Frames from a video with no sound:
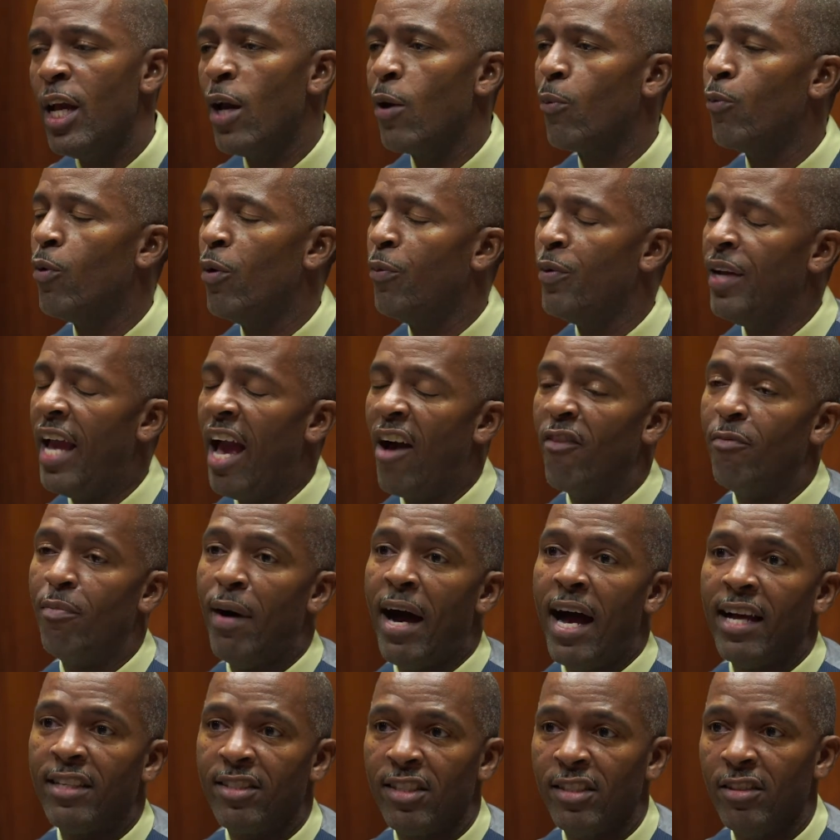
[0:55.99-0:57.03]
When we have
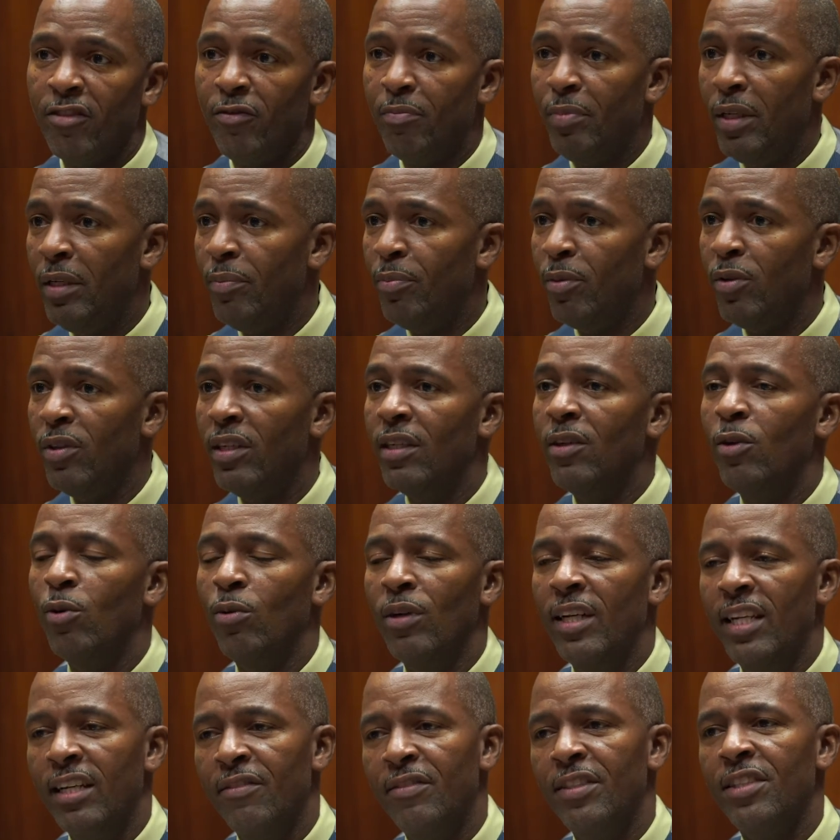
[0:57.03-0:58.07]
positive people who
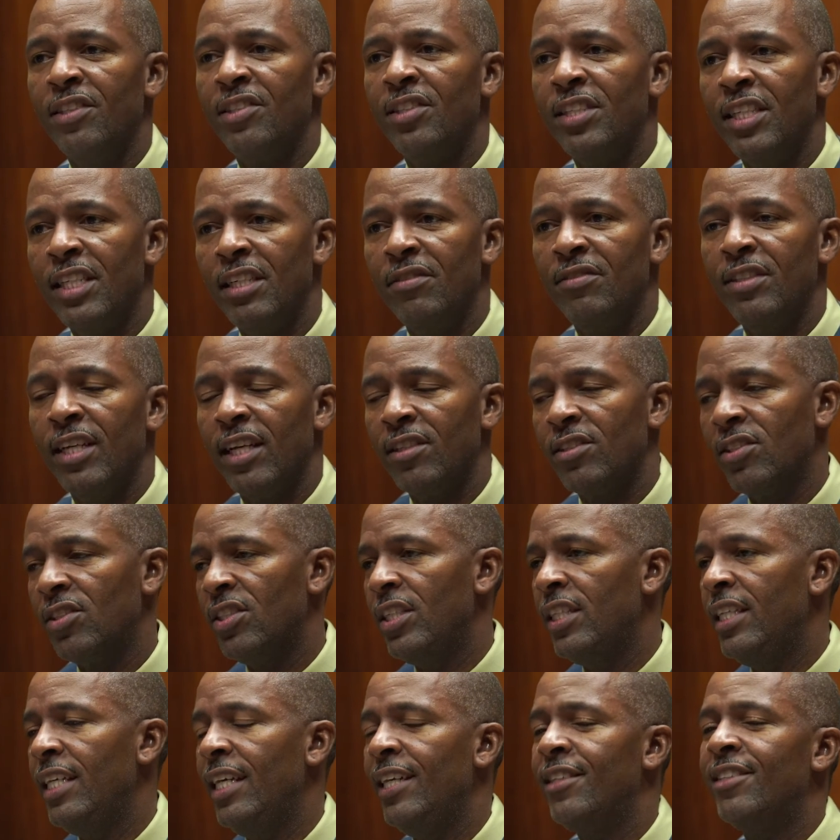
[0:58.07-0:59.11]
live in the city of Texas
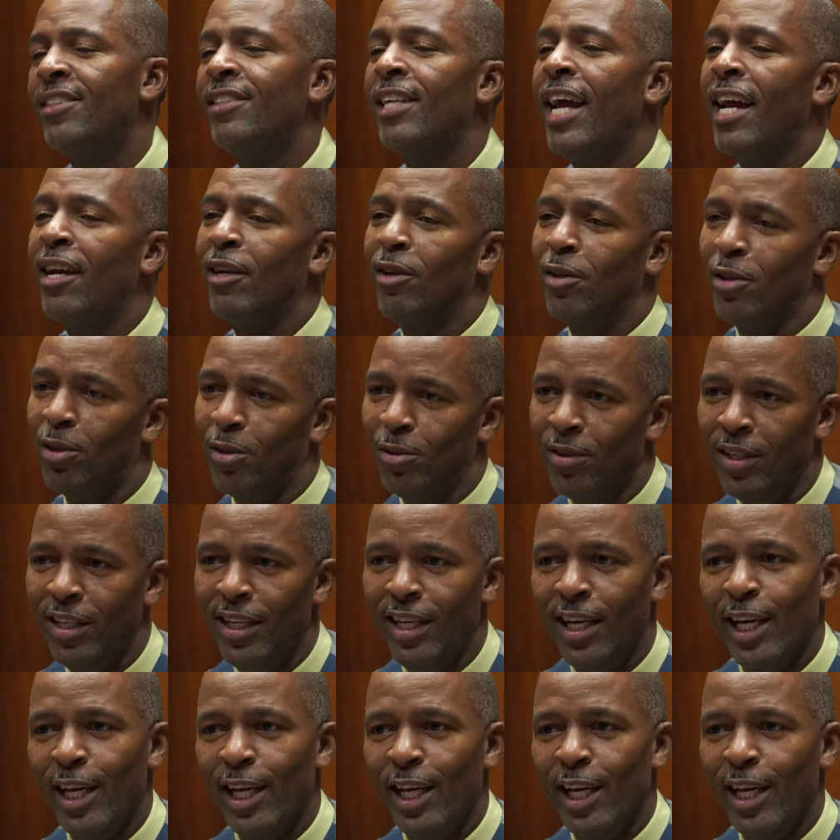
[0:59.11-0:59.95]
City, it's cyclical.